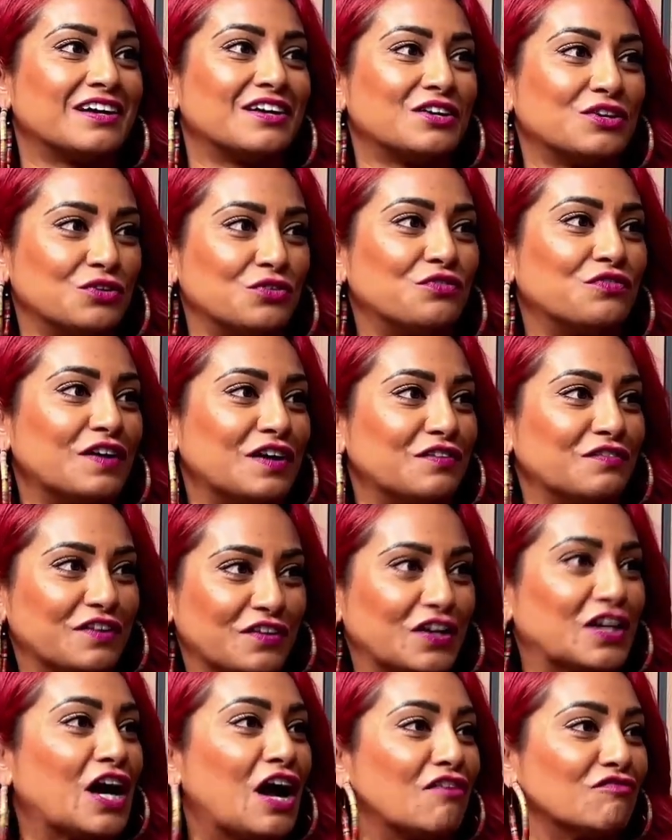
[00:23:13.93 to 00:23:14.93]
who felt
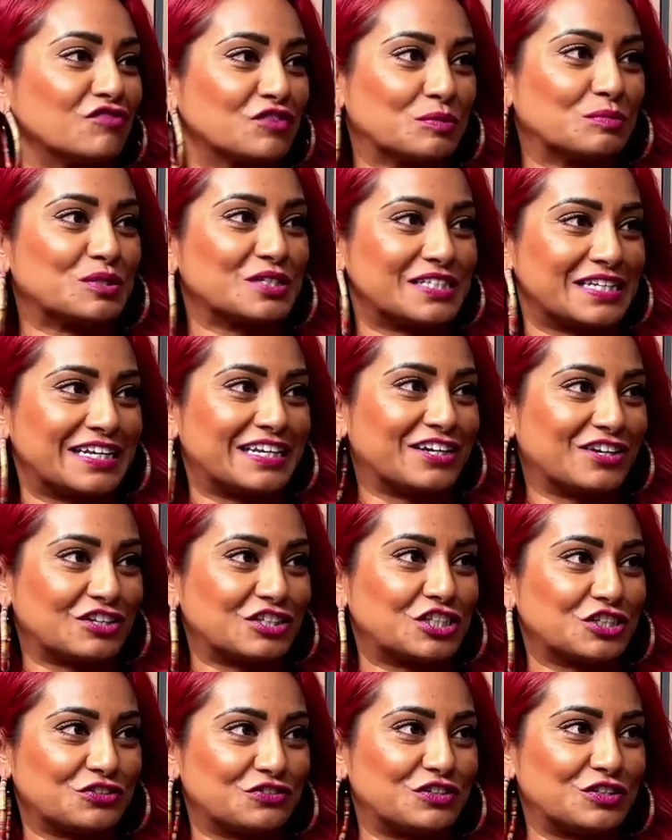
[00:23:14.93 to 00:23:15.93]
very comfortable sending our
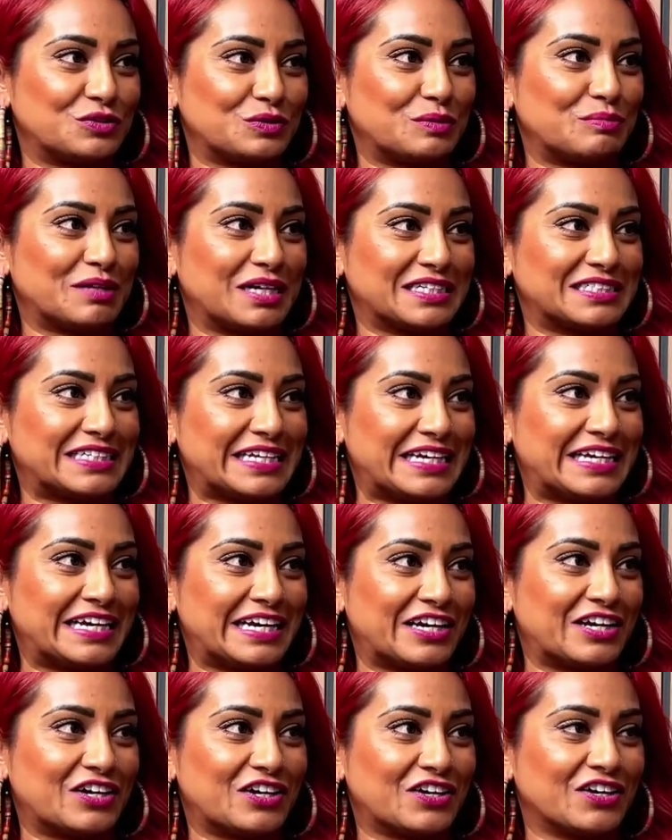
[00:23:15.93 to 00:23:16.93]
children to a Black
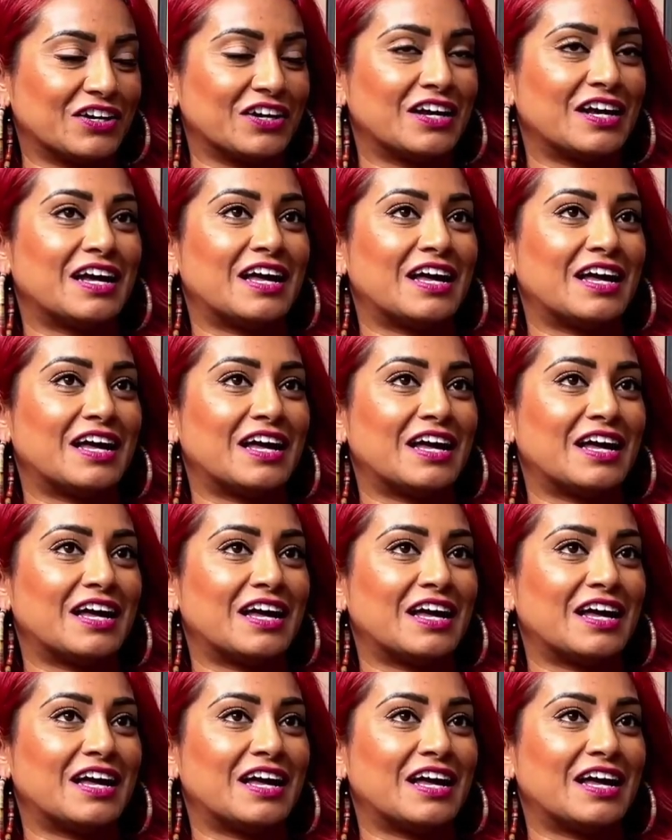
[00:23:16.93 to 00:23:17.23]
daycare.